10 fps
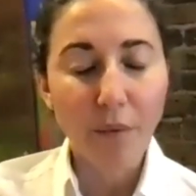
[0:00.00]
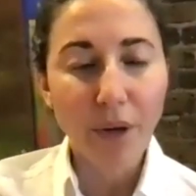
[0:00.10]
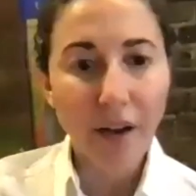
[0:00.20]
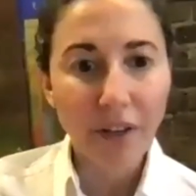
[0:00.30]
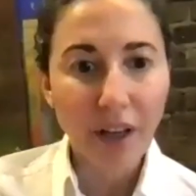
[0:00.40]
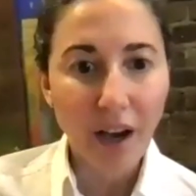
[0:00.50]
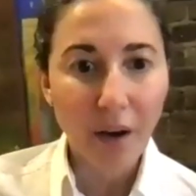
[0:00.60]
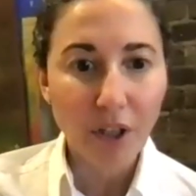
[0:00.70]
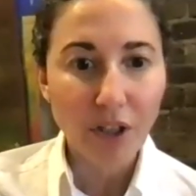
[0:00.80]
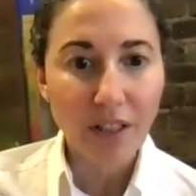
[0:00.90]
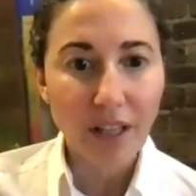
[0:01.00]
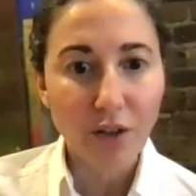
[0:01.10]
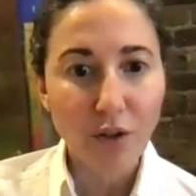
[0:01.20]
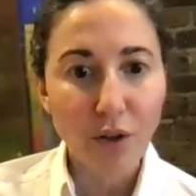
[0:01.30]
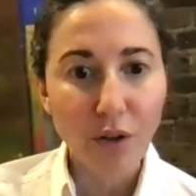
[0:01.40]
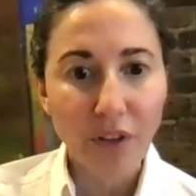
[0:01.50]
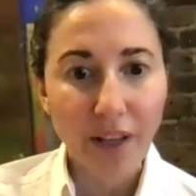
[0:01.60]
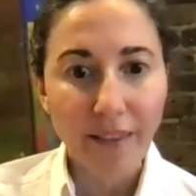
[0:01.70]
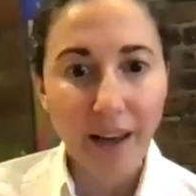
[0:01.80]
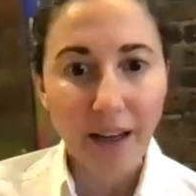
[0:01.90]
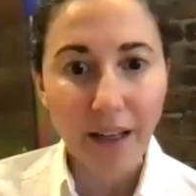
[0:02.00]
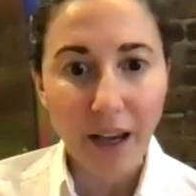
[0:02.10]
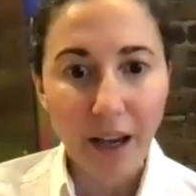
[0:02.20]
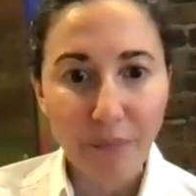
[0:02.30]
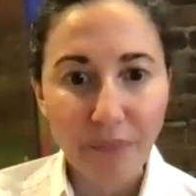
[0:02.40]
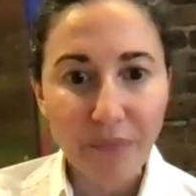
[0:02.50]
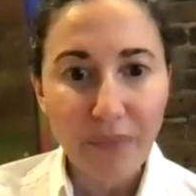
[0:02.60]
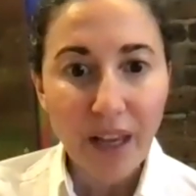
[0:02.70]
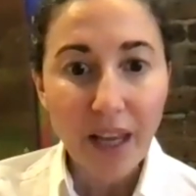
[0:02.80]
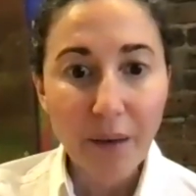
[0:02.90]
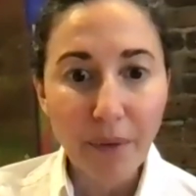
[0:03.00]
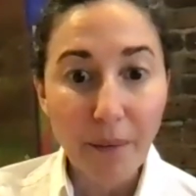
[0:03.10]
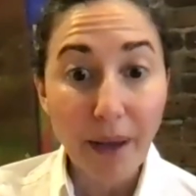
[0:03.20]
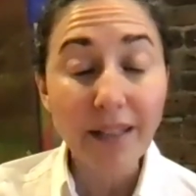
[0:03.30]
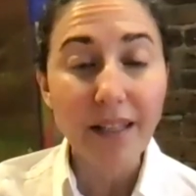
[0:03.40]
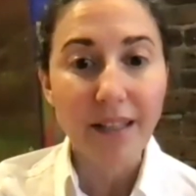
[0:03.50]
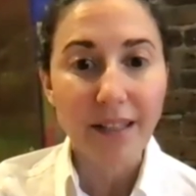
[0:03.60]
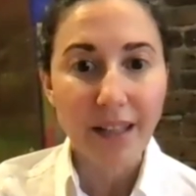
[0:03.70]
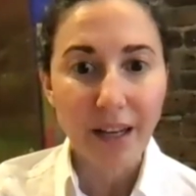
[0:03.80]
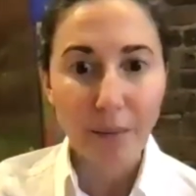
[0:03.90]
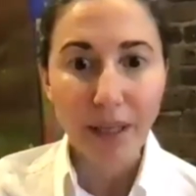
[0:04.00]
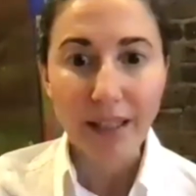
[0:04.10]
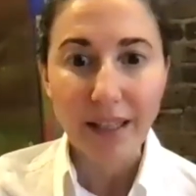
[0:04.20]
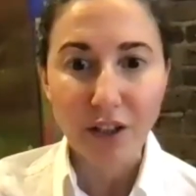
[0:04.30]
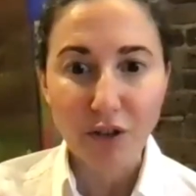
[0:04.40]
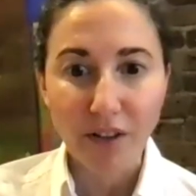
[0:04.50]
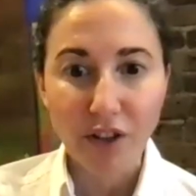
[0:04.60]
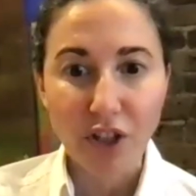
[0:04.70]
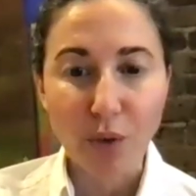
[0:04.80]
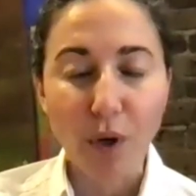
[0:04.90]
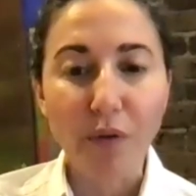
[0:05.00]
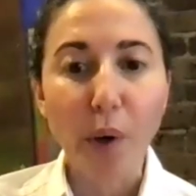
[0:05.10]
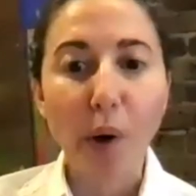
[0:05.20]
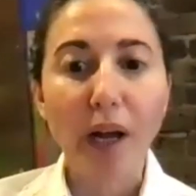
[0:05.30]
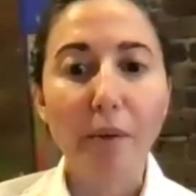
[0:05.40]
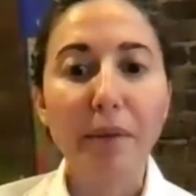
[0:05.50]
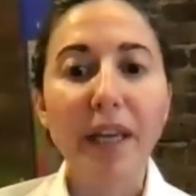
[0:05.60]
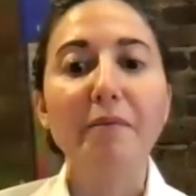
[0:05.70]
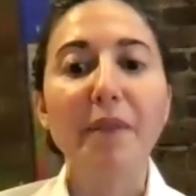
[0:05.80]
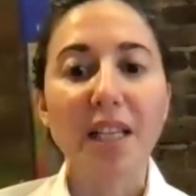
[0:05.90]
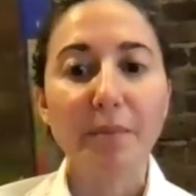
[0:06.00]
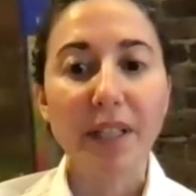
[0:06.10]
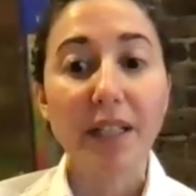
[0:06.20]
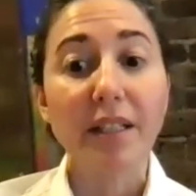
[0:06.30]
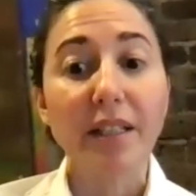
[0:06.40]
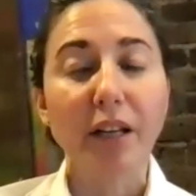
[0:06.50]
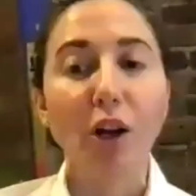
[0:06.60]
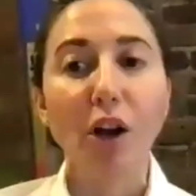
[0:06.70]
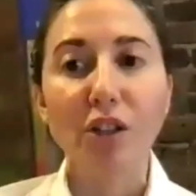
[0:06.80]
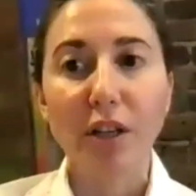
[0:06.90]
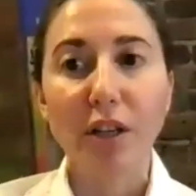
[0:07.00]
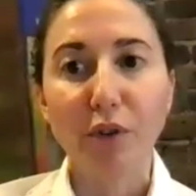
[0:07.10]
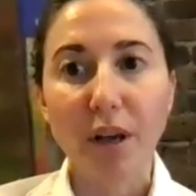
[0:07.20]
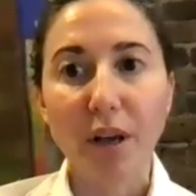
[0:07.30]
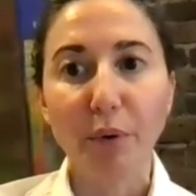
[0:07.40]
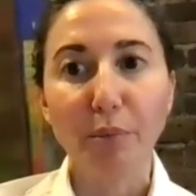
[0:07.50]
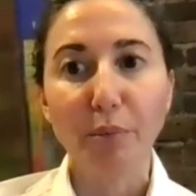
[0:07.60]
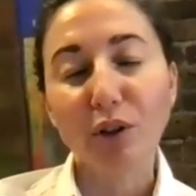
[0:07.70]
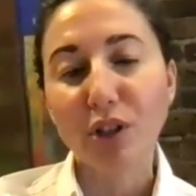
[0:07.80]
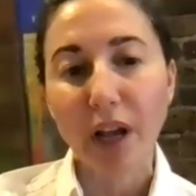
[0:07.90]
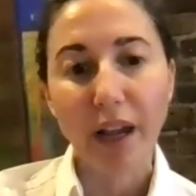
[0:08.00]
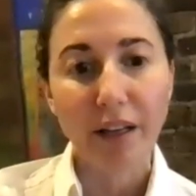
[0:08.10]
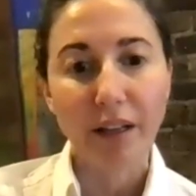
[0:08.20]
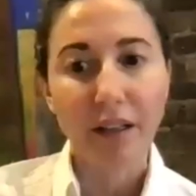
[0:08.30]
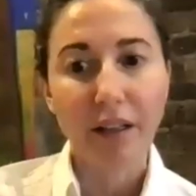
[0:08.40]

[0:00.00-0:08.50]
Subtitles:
We have here a question that, do you think that implementing sustainability strategies will require a big investment in technology, for example, blockchain?